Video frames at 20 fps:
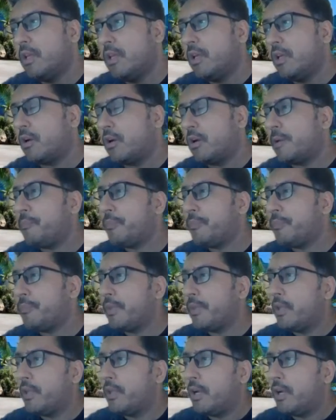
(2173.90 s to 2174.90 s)
Okay,
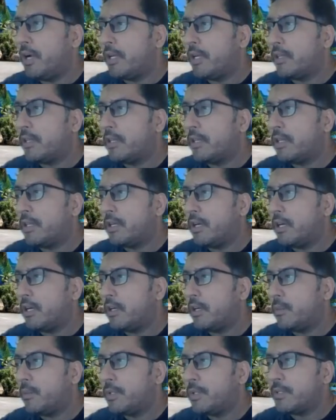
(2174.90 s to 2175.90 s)
I think
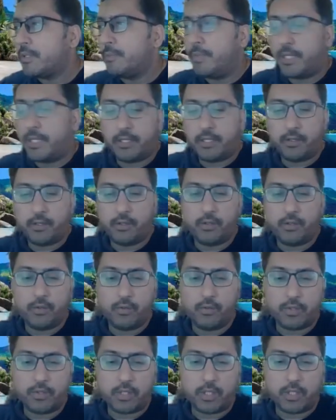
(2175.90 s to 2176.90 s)
it's better to
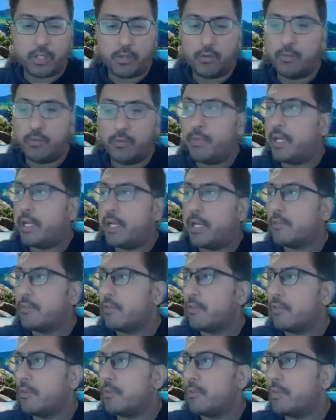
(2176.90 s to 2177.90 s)
use scheduled batch.
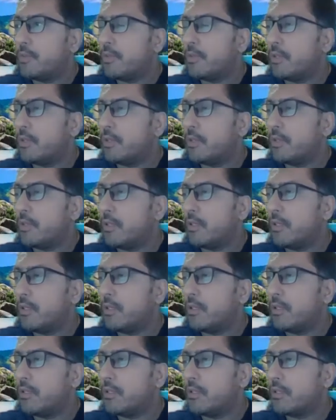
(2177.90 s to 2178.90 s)

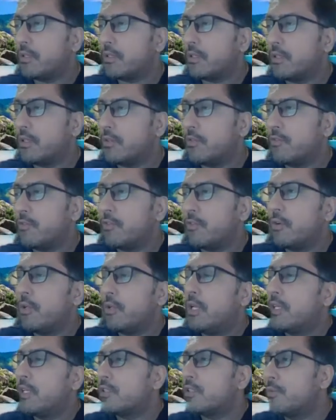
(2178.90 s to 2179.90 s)
Scheduled.
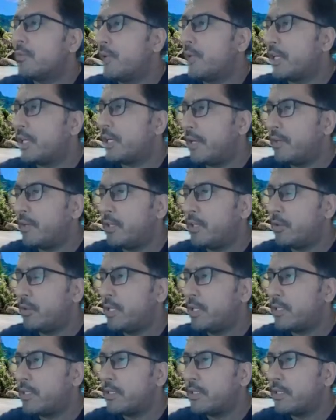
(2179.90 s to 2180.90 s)
So what I will do
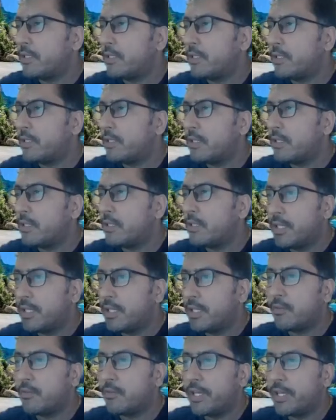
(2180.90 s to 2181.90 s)
is on this
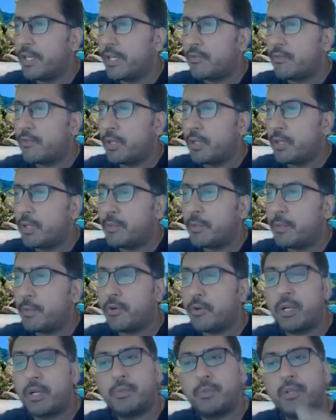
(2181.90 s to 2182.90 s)
wastewater management
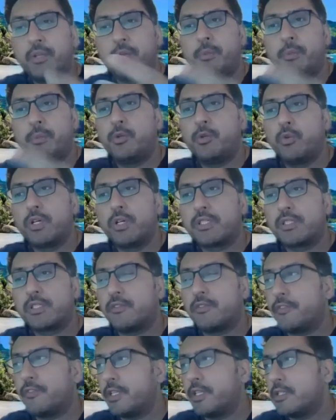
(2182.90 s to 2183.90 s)
program, there will be two custom
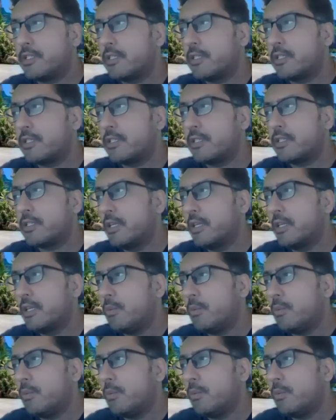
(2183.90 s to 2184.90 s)
fields.
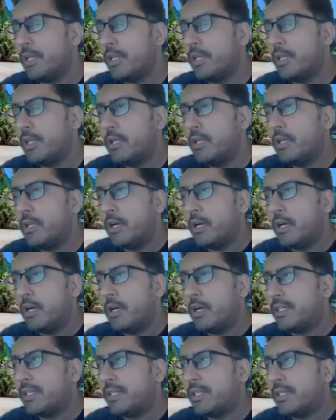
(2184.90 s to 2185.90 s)
One,
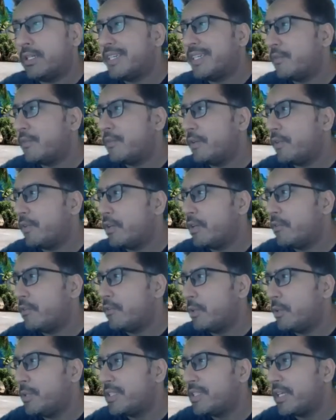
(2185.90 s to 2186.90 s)
designate when one
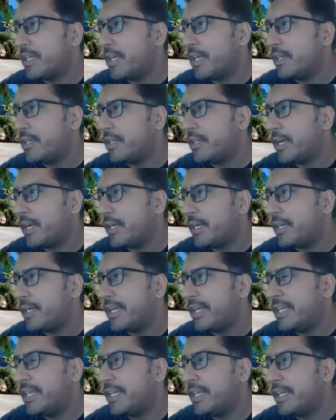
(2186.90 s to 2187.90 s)
will be saying that
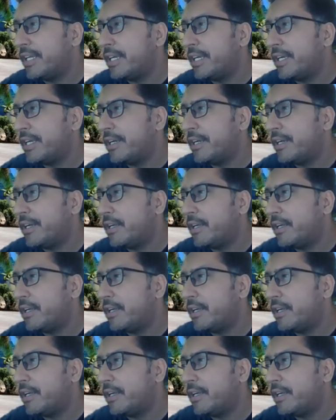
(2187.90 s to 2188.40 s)
delegated